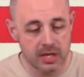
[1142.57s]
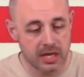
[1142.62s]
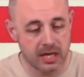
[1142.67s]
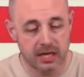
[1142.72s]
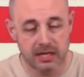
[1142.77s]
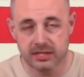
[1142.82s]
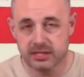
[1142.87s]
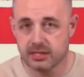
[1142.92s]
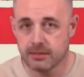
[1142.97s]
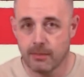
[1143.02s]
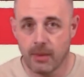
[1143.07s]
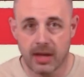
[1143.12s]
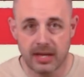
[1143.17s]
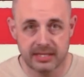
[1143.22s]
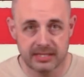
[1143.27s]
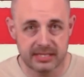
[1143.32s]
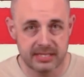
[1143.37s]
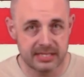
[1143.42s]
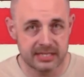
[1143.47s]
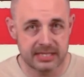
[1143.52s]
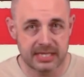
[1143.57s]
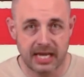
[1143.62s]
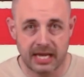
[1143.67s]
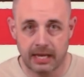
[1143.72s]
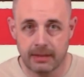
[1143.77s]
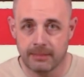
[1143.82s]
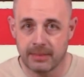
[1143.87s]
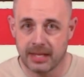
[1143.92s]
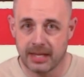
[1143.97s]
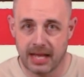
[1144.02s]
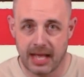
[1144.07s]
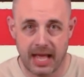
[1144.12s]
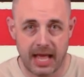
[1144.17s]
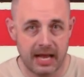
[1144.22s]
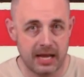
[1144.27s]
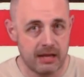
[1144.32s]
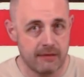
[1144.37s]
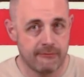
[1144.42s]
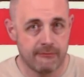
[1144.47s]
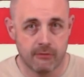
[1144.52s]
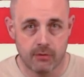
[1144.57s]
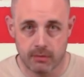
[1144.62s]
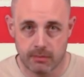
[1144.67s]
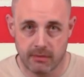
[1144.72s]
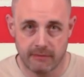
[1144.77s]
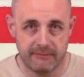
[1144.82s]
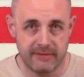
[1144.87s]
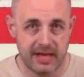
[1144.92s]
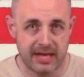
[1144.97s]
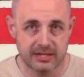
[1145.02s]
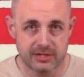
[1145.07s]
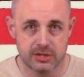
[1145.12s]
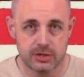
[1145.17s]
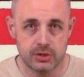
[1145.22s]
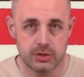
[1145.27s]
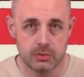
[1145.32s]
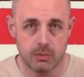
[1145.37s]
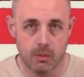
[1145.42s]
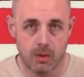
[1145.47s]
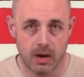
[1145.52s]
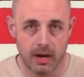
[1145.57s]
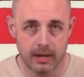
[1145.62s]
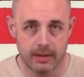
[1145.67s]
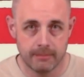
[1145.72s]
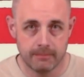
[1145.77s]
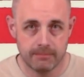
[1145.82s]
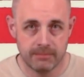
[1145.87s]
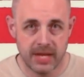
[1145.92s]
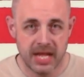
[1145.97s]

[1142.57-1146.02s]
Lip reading: can customize this game in any form or fashion you want.